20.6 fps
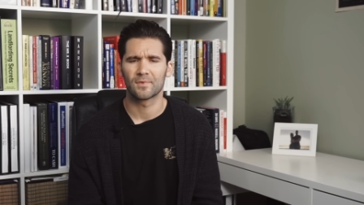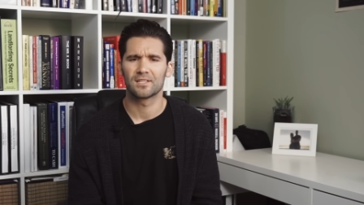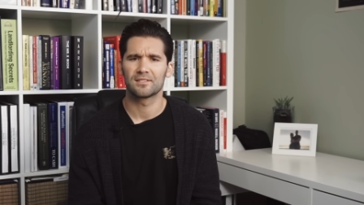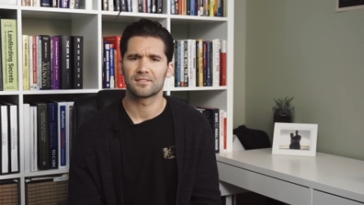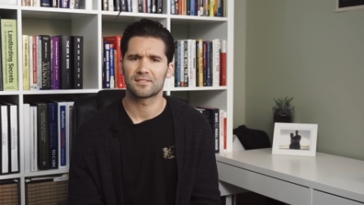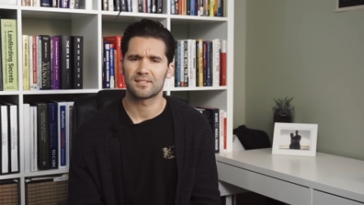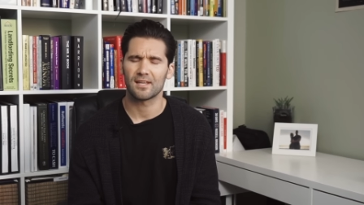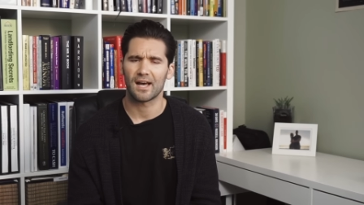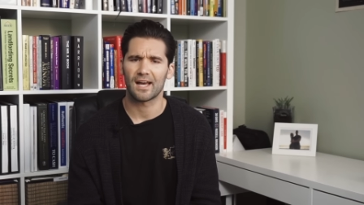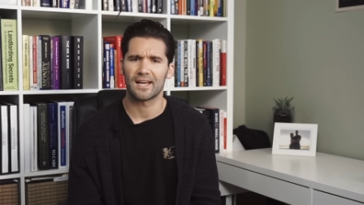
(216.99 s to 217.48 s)

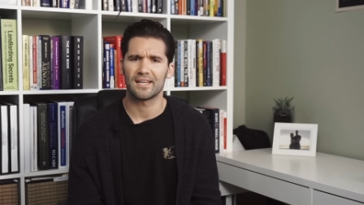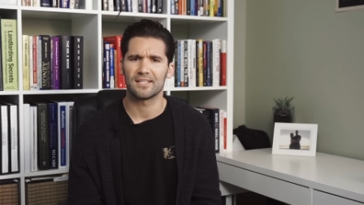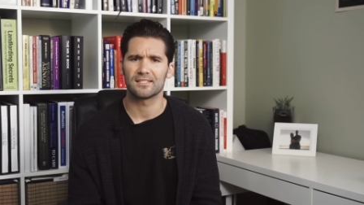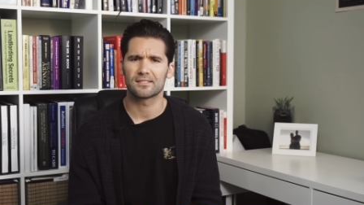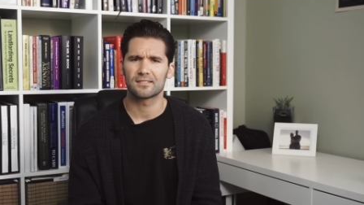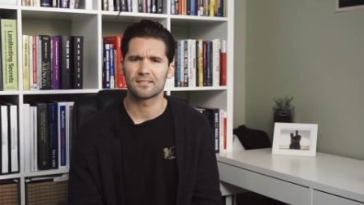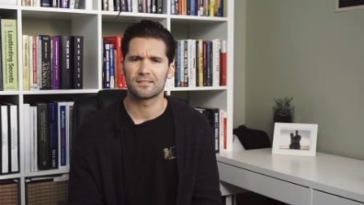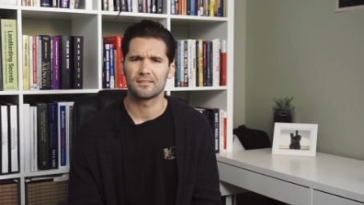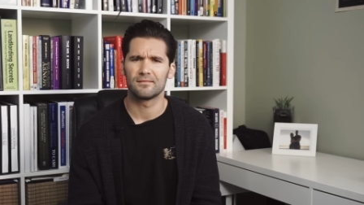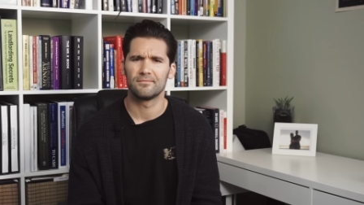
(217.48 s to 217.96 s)

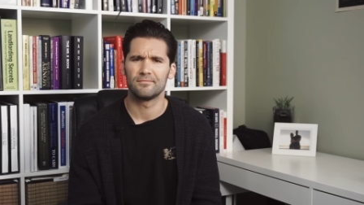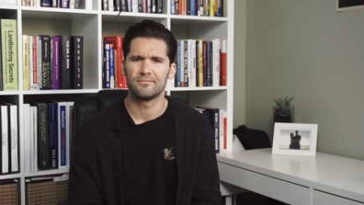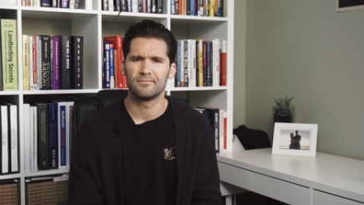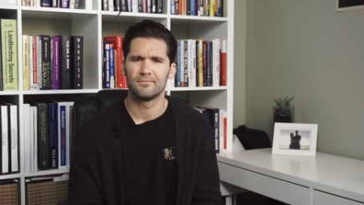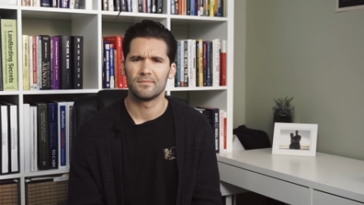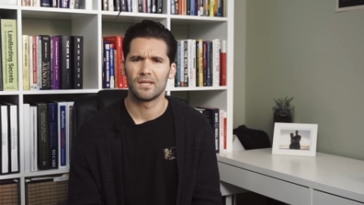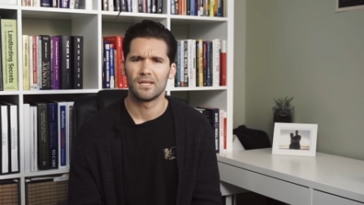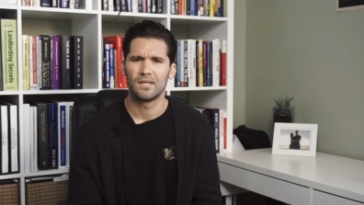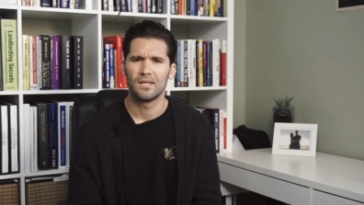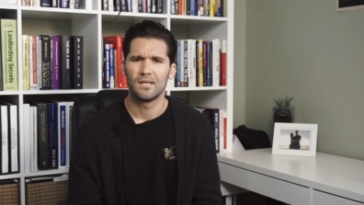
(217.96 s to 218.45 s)
Size.
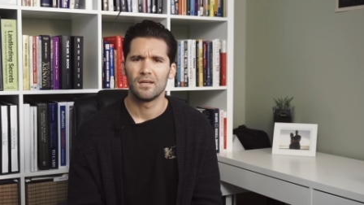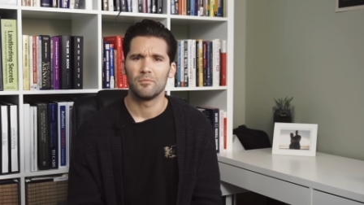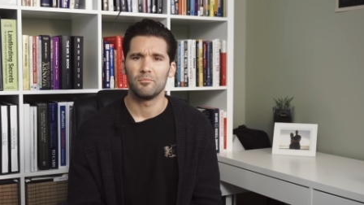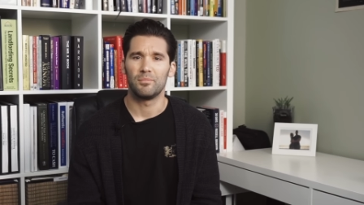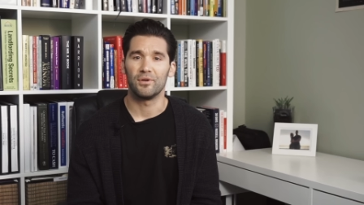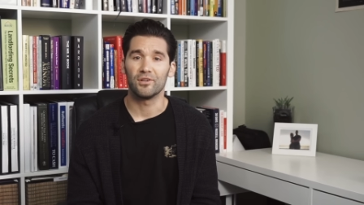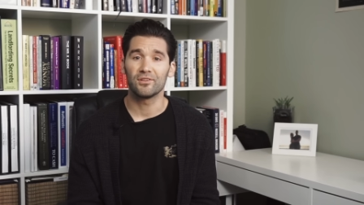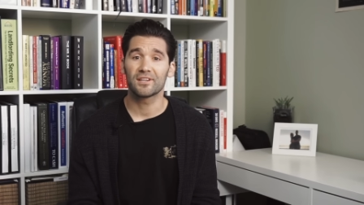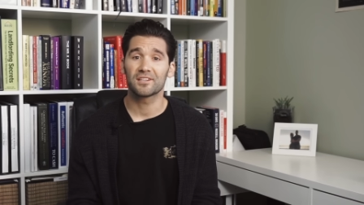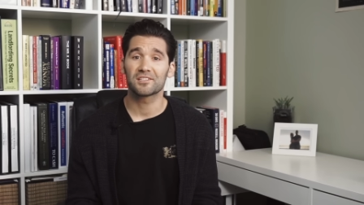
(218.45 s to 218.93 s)

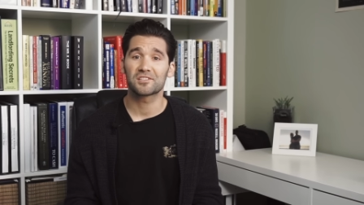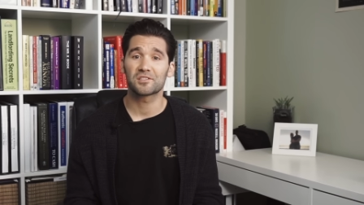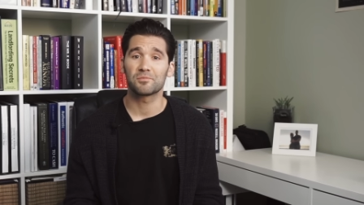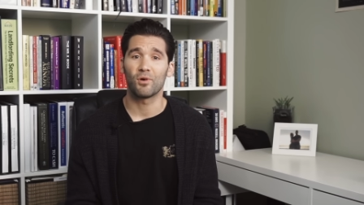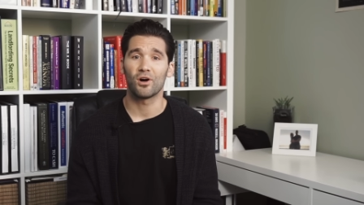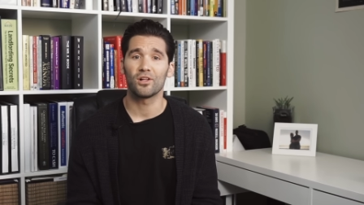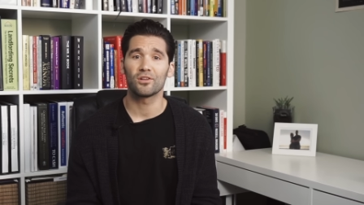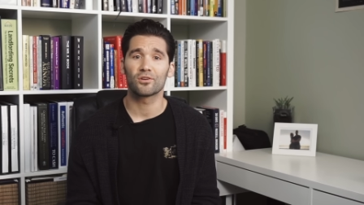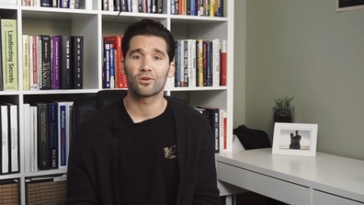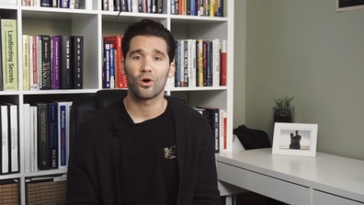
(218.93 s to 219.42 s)
Building a
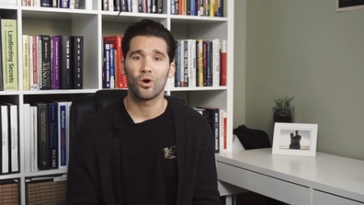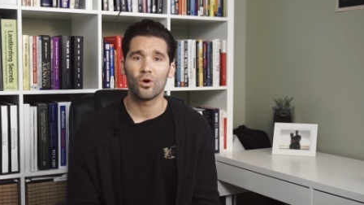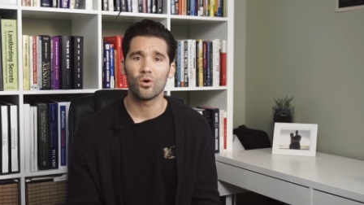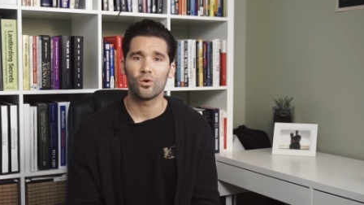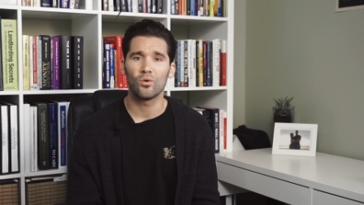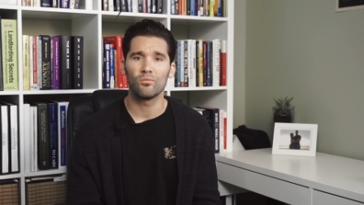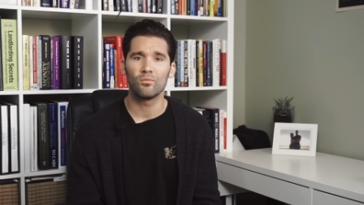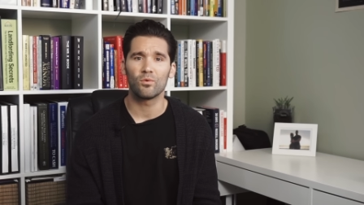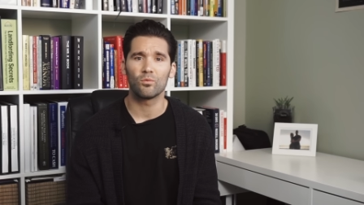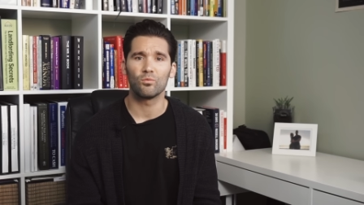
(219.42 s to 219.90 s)
smaller
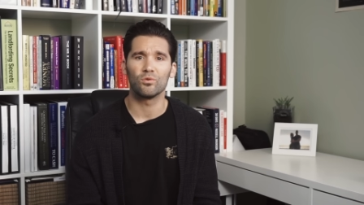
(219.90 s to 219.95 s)
home